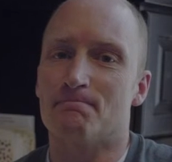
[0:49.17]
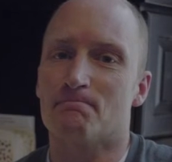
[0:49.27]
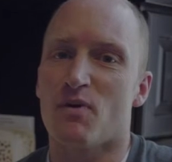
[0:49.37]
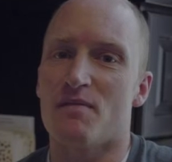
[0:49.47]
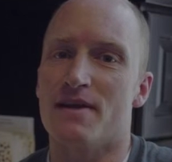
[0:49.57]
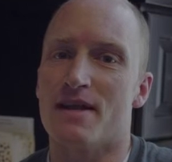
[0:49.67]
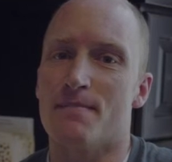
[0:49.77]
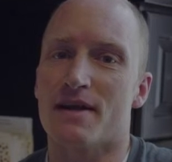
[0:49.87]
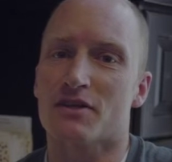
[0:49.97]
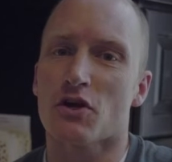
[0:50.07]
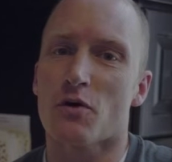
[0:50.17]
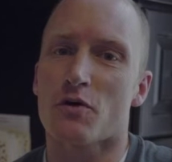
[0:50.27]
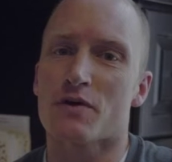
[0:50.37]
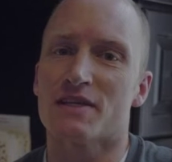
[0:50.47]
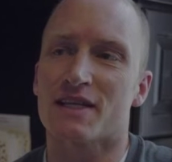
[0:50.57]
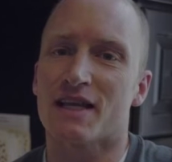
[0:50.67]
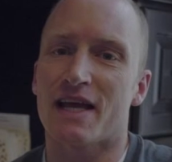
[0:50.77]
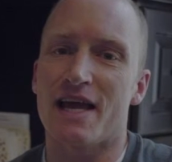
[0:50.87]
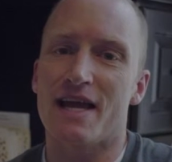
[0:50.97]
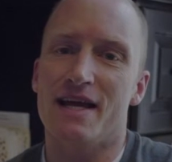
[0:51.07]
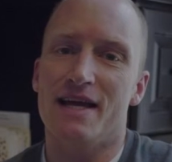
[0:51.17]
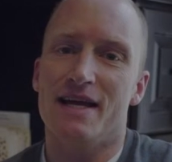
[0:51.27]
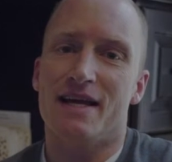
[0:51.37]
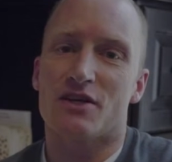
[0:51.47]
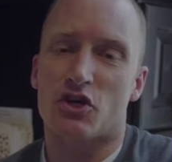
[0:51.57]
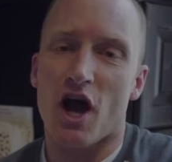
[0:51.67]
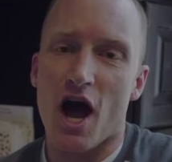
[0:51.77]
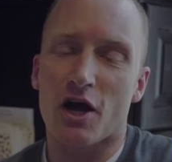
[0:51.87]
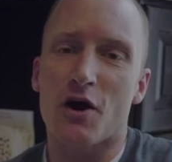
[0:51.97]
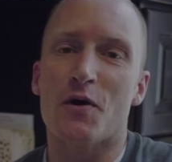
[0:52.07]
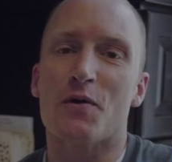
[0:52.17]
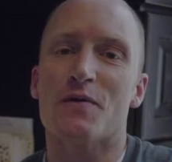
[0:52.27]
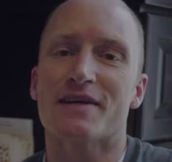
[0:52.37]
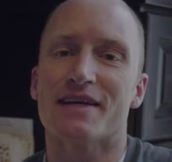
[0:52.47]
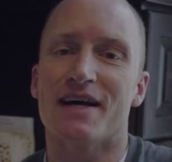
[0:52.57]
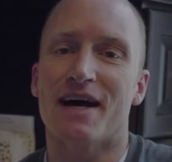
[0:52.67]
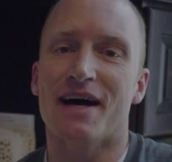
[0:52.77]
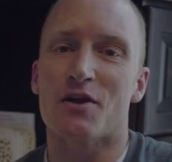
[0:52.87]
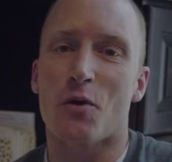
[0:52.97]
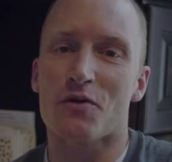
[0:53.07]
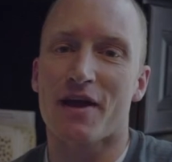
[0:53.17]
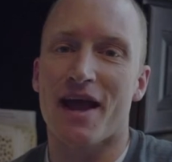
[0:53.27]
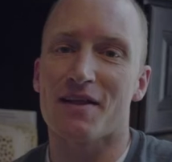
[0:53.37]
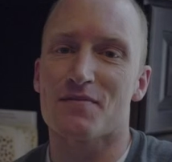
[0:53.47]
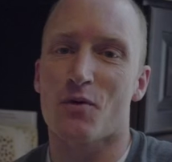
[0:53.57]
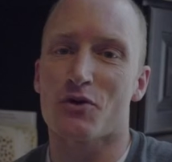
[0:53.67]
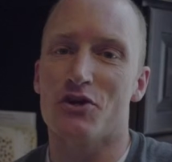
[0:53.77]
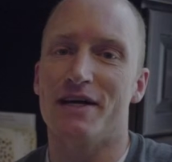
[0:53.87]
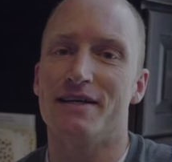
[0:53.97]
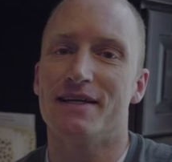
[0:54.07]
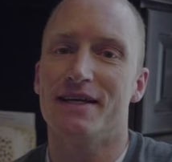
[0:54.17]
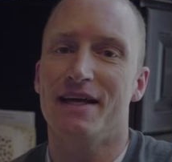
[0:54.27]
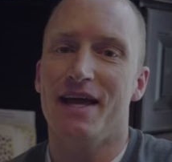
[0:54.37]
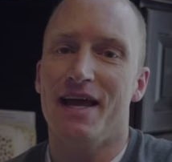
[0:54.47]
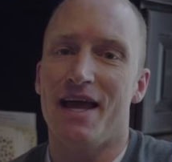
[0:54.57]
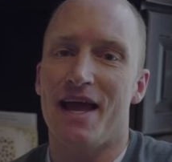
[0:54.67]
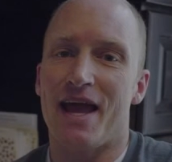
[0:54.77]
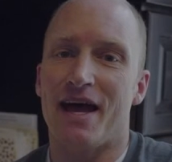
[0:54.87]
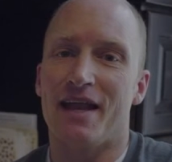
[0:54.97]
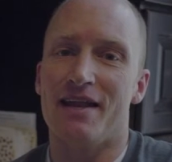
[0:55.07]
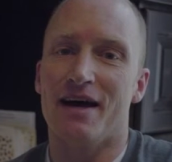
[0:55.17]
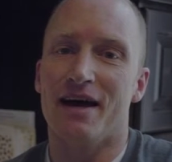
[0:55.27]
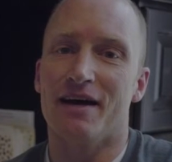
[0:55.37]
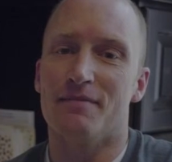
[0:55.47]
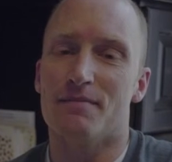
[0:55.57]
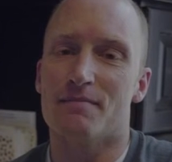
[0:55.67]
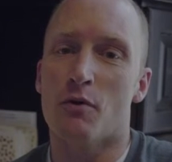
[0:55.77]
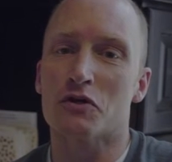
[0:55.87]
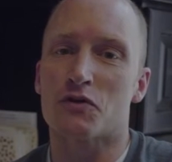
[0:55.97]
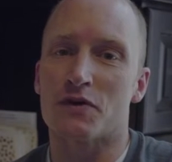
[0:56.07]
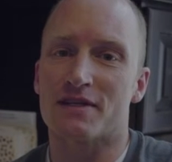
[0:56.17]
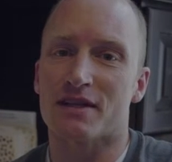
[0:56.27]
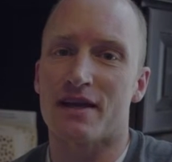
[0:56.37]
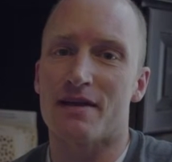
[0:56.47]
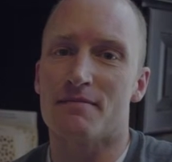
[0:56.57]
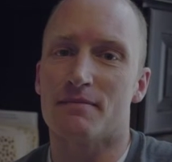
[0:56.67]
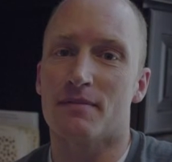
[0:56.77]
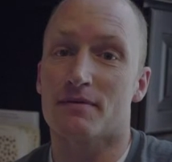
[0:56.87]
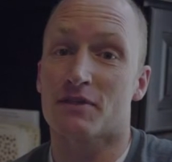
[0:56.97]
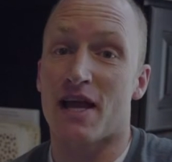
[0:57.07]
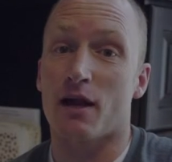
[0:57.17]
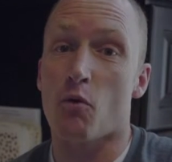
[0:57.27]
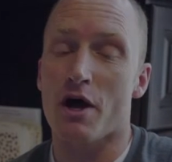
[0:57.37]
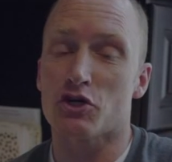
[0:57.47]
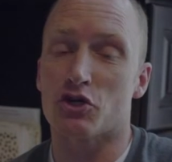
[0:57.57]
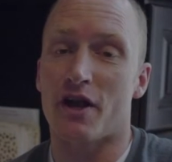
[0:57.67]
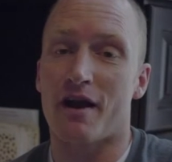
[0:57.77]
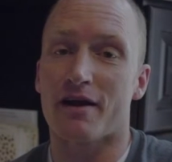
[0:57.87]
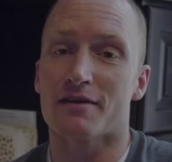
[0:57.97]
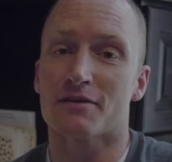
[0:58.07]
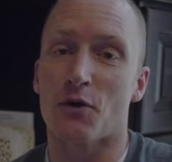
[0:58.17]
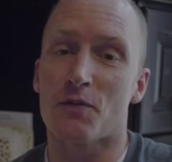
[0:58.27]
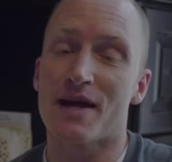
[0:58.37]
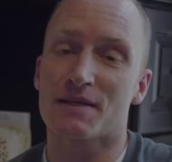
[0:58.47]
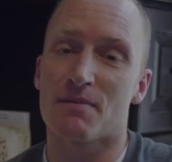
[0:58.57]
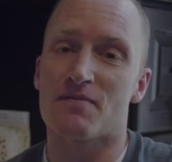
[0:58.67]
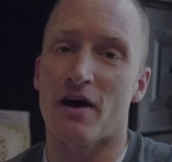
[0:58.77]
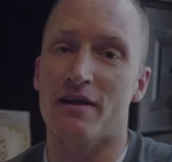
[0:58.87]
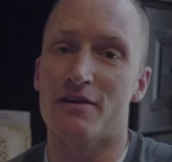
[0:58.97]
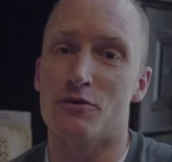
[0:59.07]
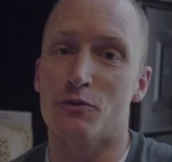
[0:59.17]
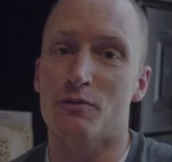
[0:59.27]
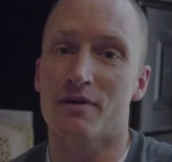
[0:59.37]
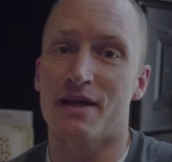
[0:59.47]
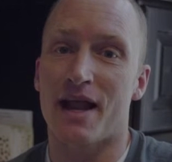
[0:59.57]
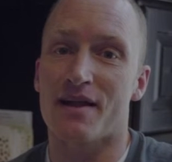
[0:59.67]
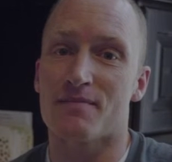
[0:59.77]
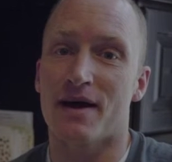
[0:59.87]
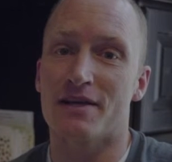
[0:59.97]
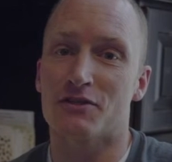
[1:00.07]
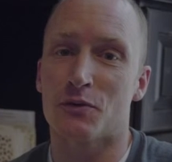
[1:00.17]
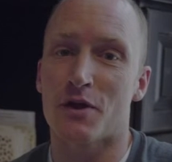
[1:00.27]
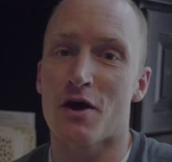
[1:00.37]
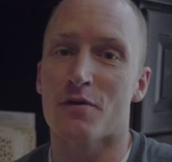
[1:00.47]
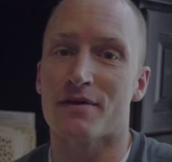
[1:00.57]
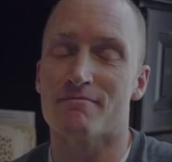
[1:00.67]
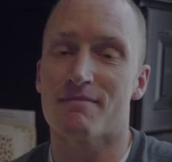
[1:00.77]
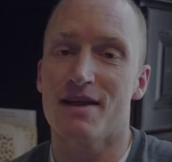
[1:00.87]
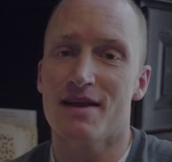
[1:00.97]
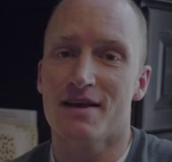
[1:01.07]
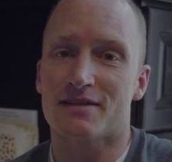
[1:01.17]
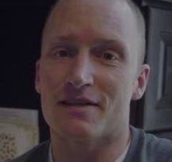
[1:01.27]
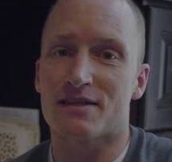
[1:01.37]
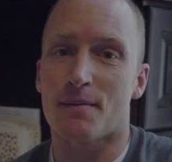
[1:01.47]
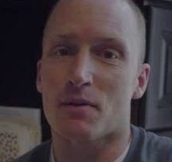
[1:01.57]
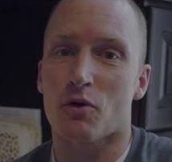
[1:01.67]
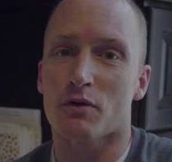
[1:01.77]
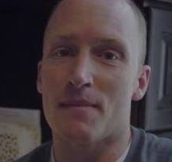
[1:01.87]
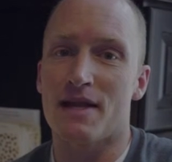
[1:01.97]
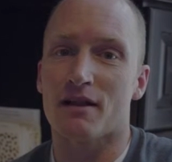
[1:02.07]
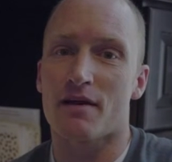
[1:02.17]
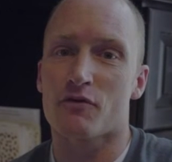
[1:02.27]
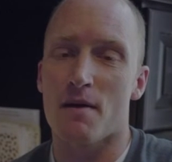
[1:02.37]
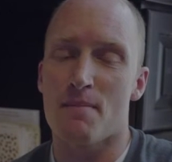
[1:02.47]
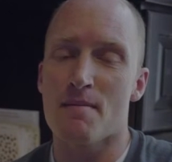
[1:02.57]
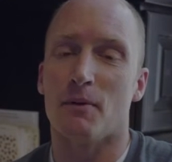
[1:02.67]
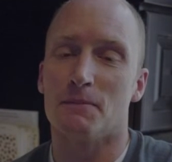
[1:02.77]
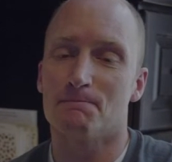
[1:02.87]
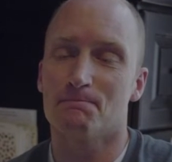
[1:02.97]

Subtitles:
We've been to Minnesota recently, Chicago, Northern California, and most recently Seattle, Washington area. So that's been fun to get out of my studio and see some of the world and meet a lot of great people.